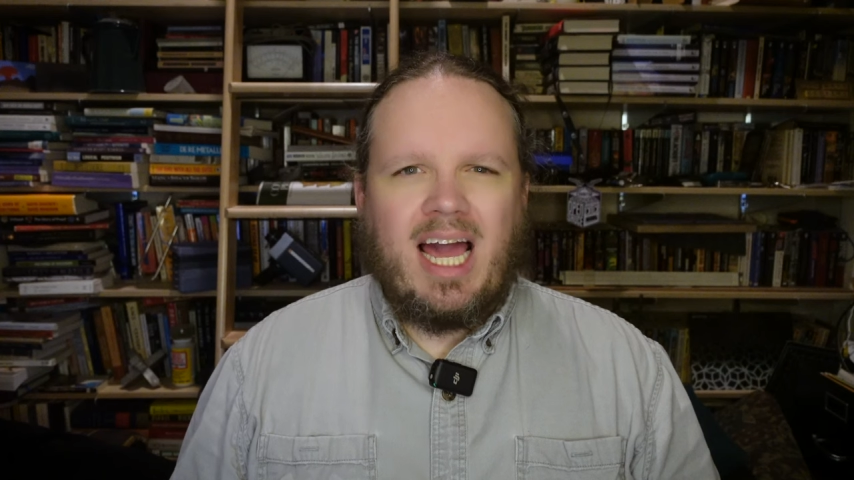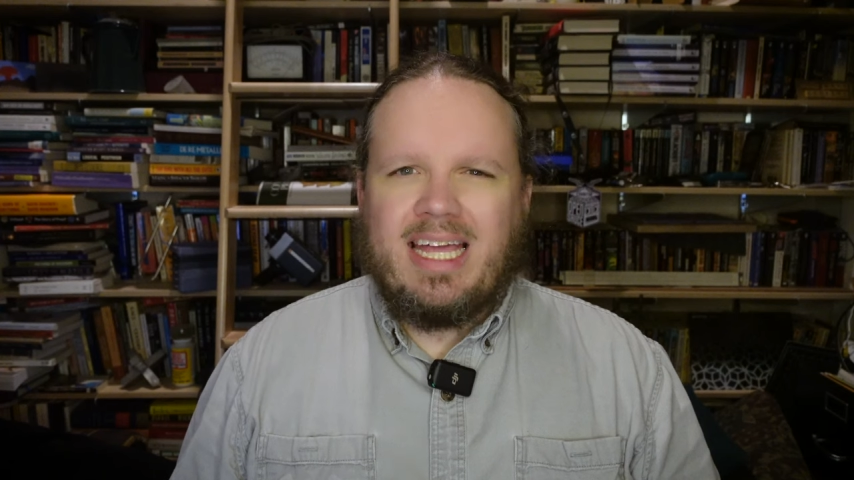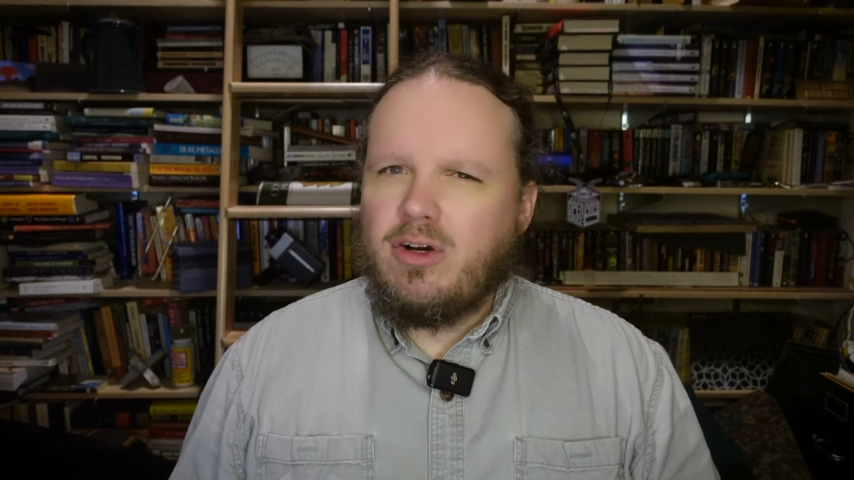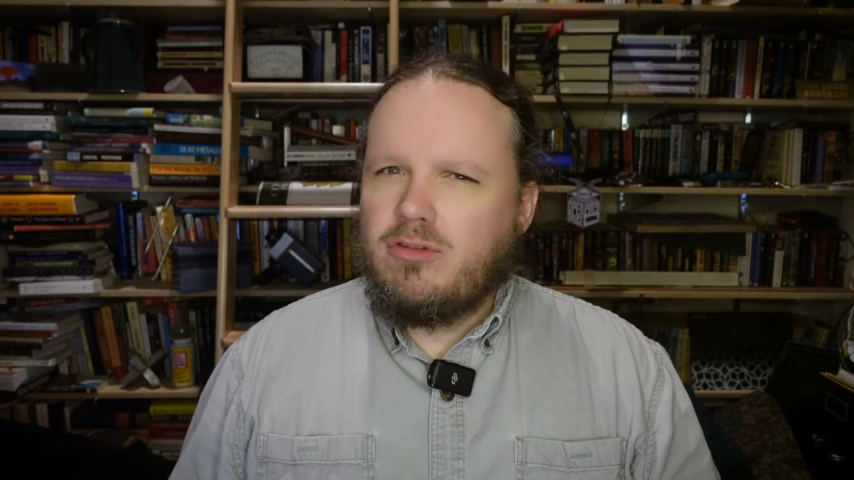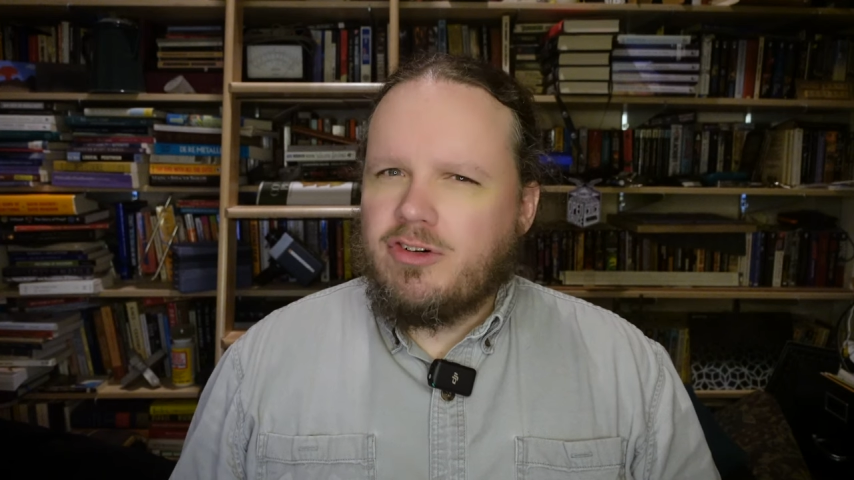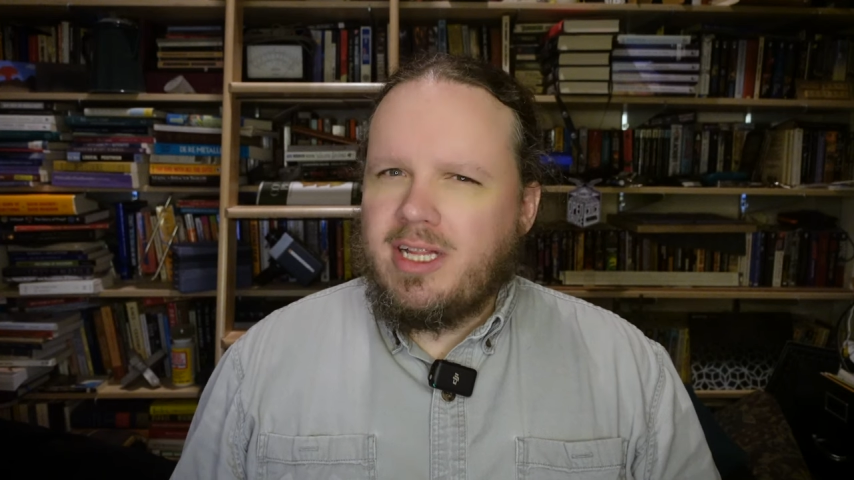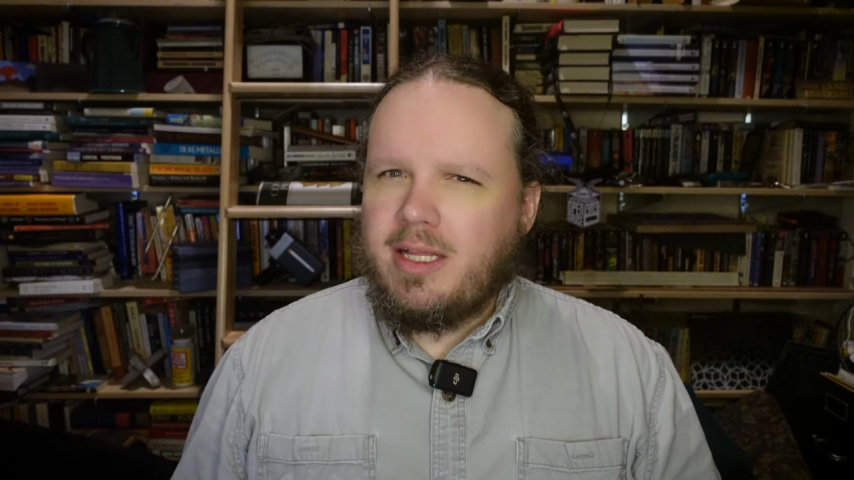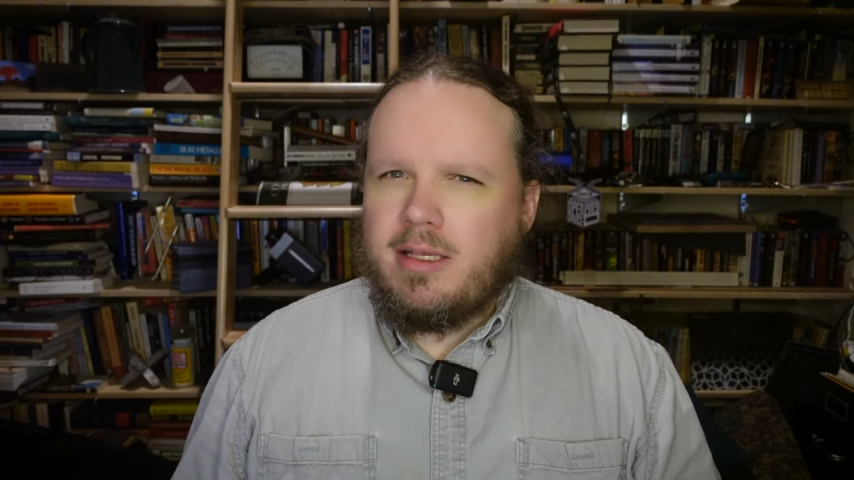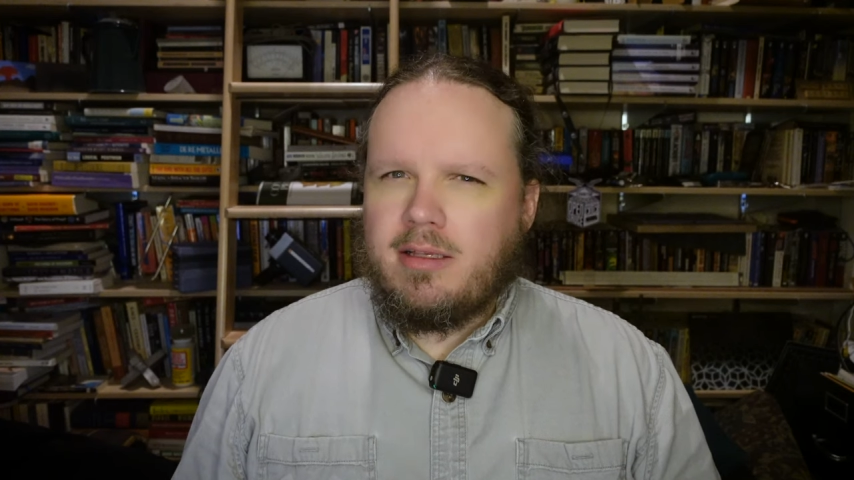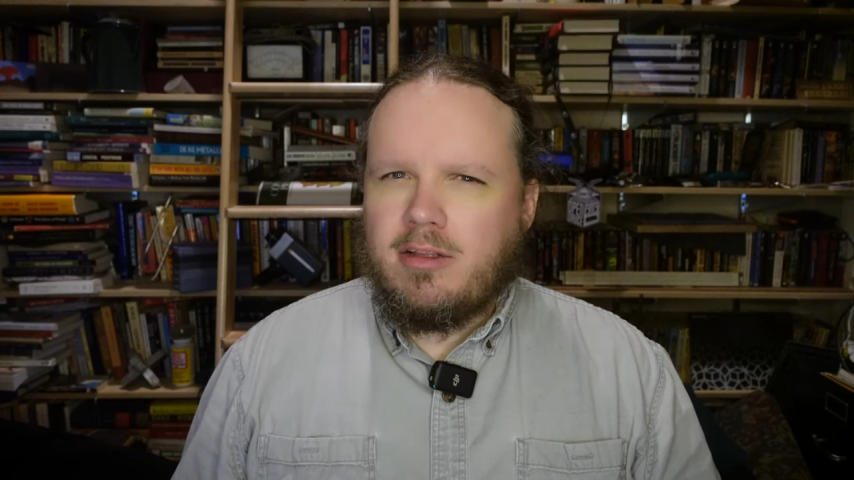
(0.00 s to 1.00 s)
I don't really
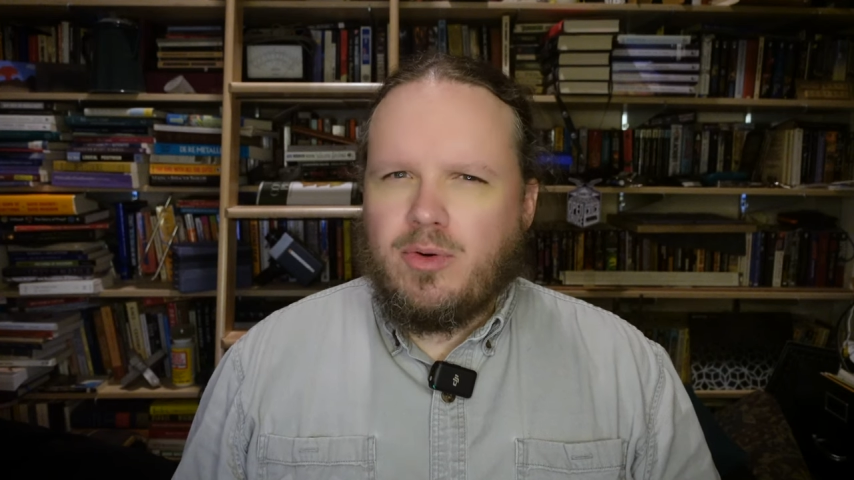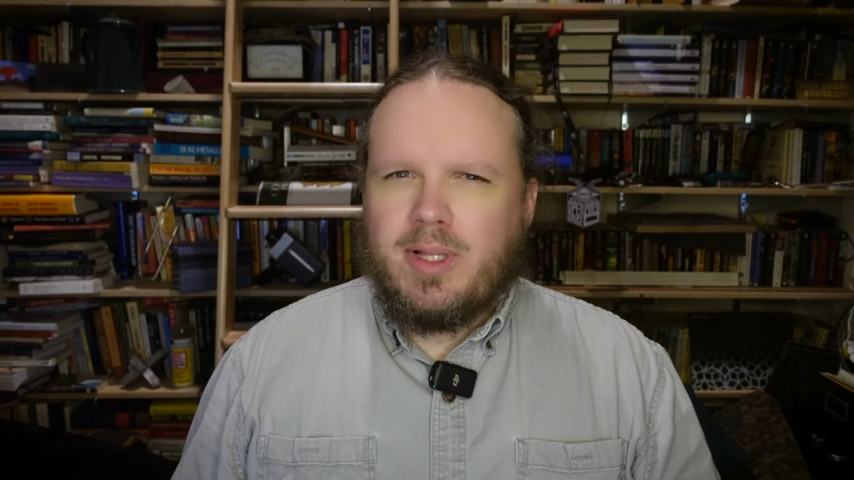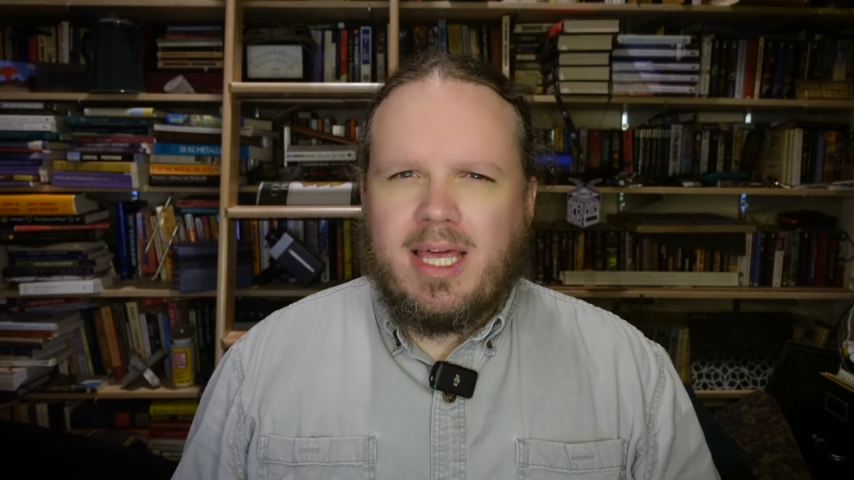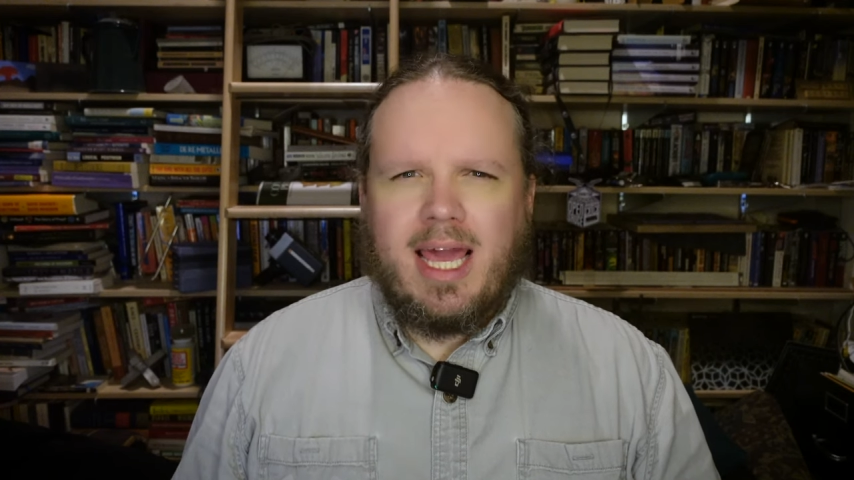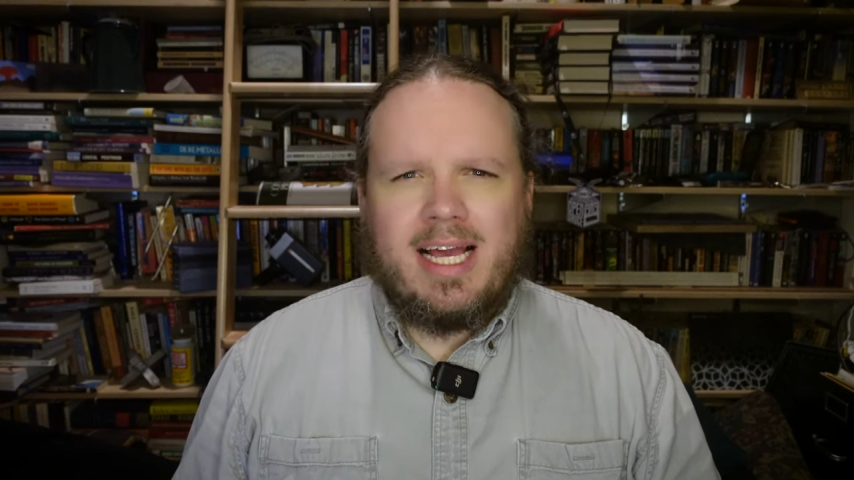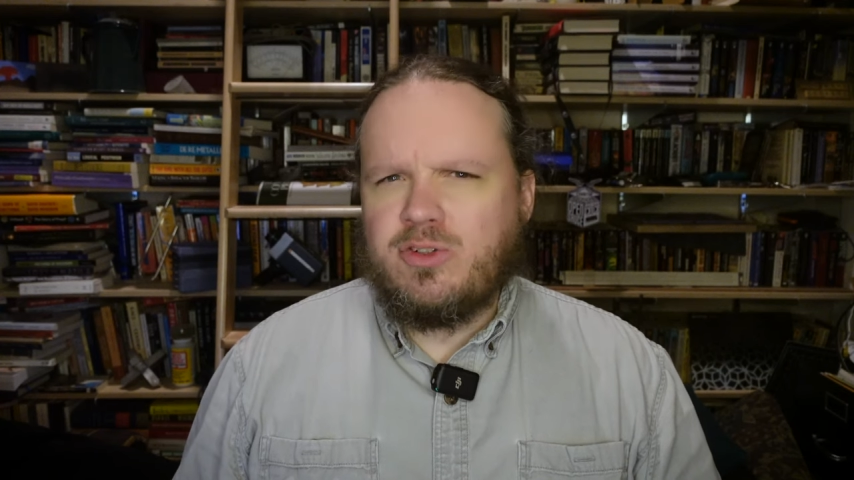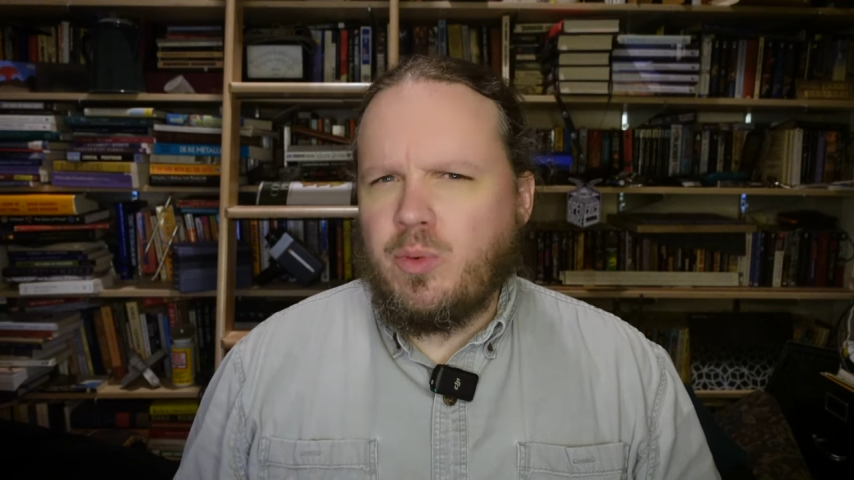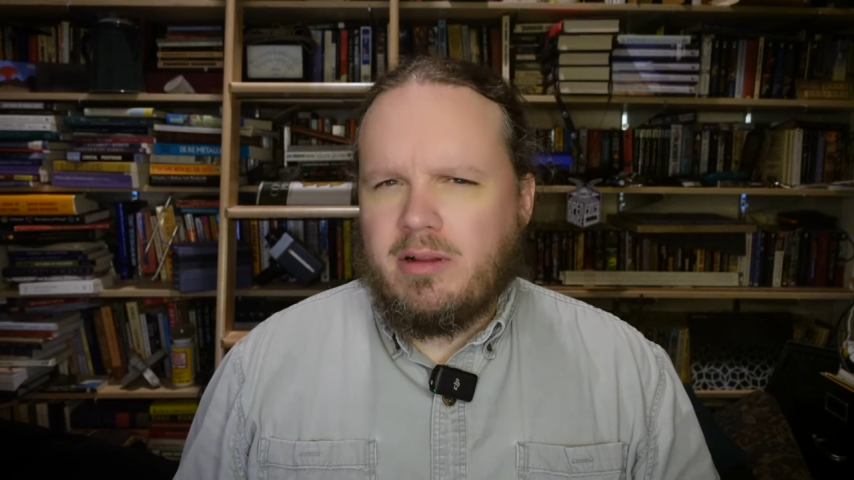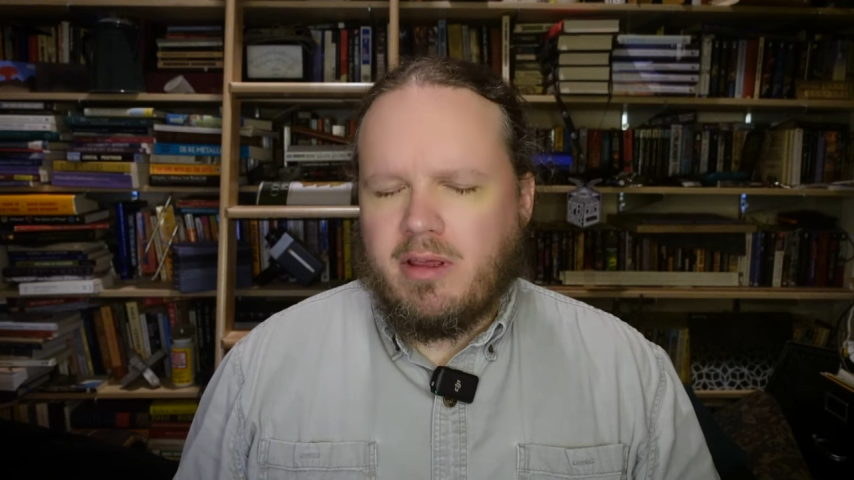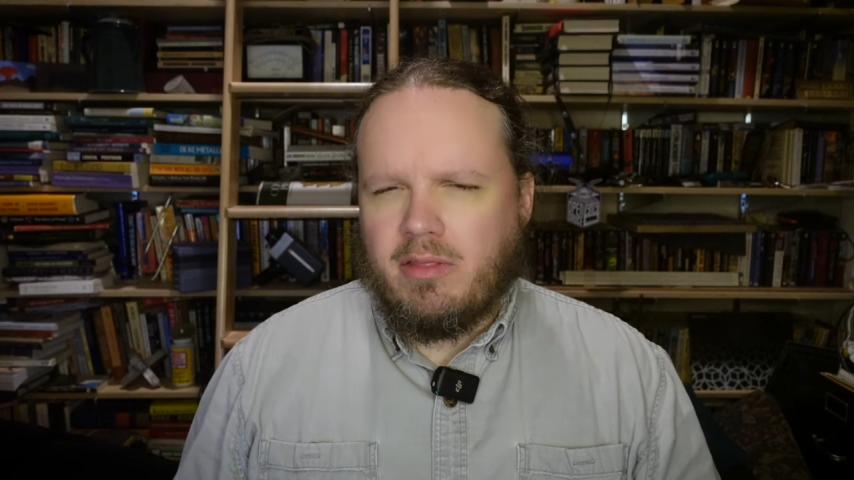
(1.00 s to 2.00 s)
need to do any gas
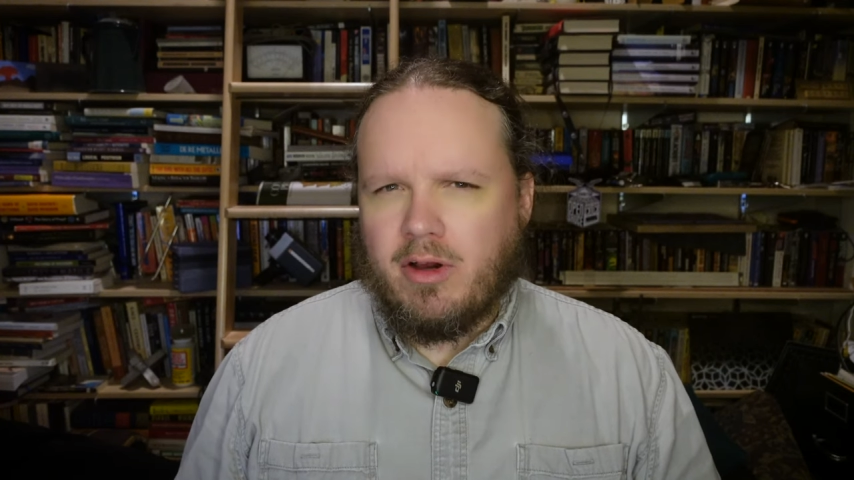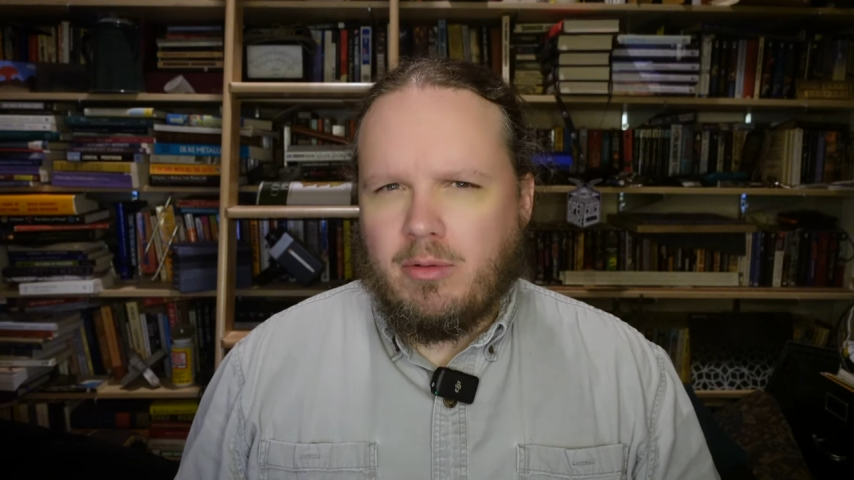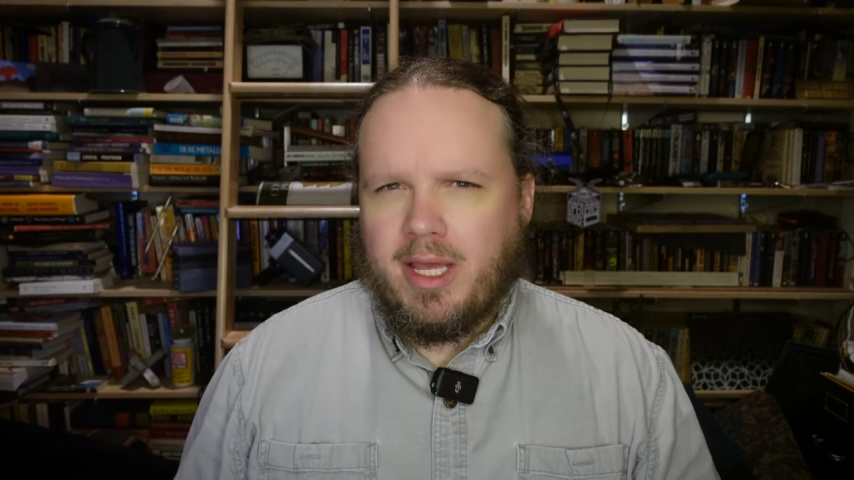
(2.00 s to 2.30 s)
welding though,